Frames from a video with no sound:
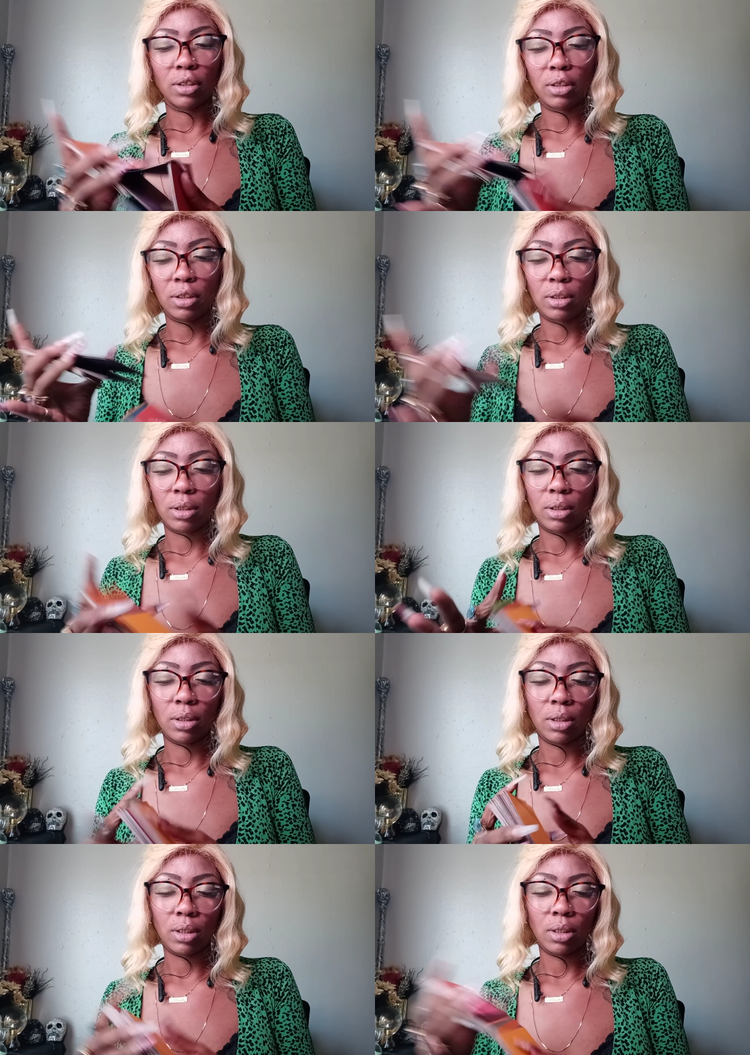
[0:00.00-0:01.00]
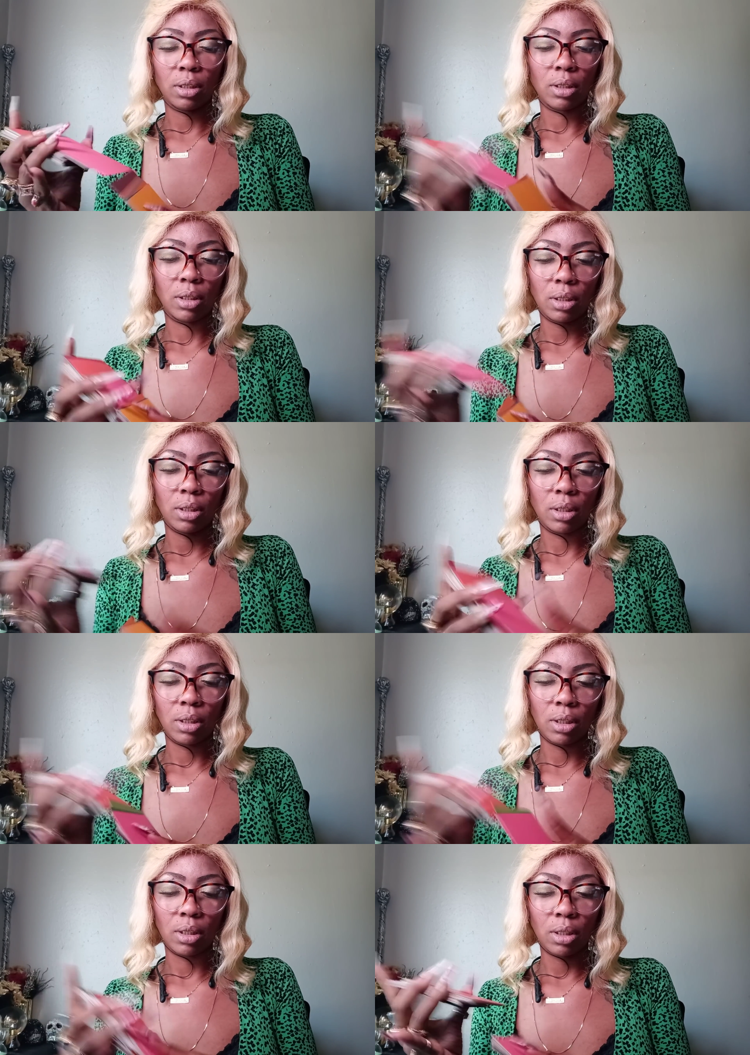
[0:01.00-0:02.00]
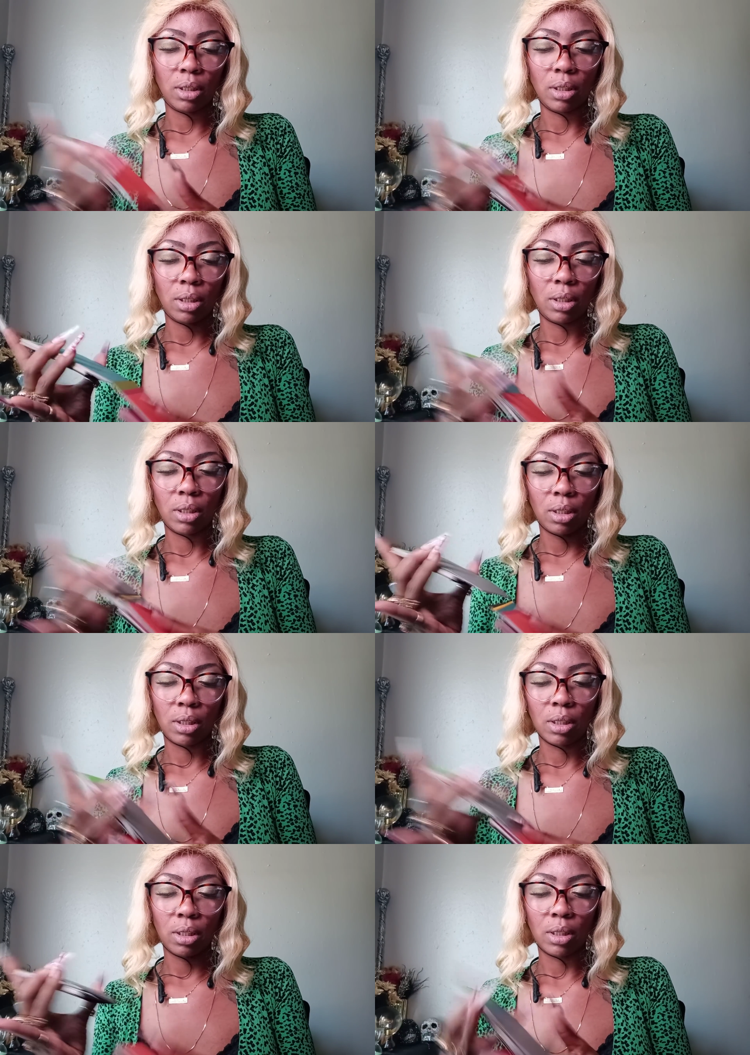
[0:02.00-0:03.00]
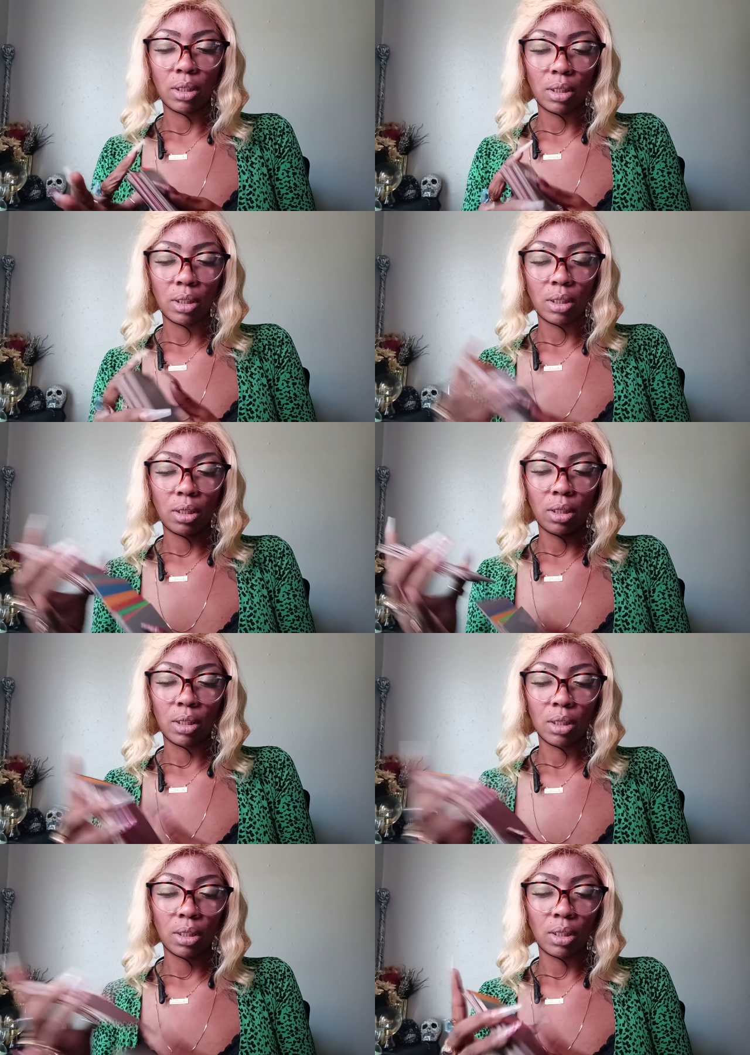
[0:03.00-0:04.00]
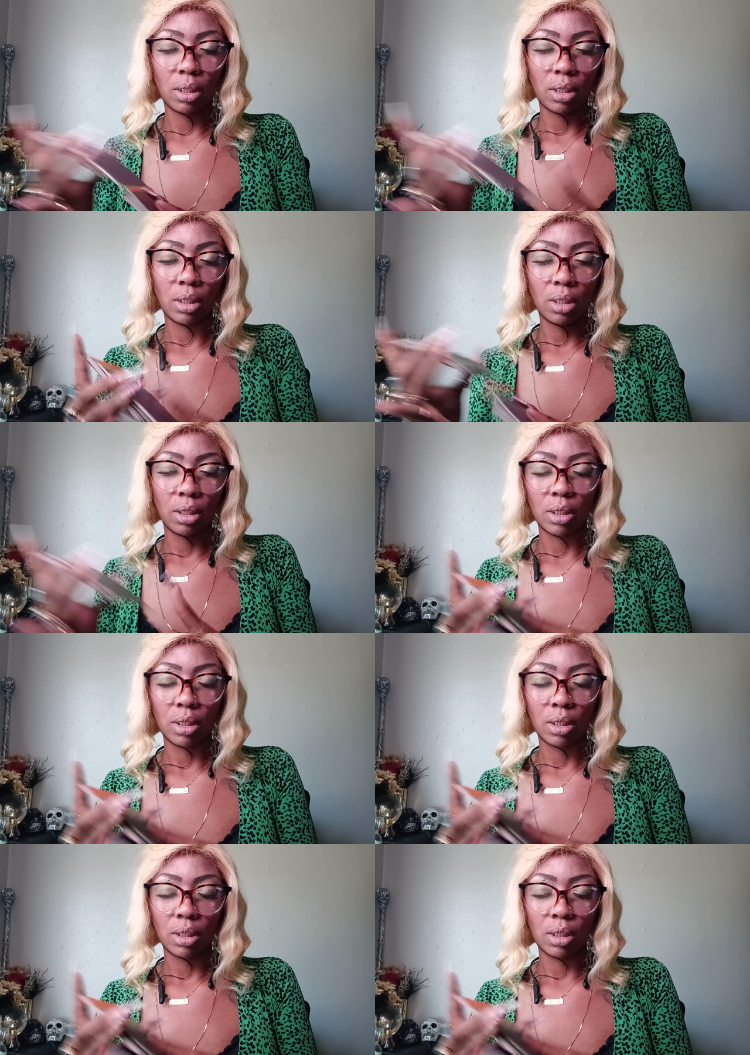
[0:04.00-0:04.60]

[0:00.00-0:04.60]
No one is speaking in this clip.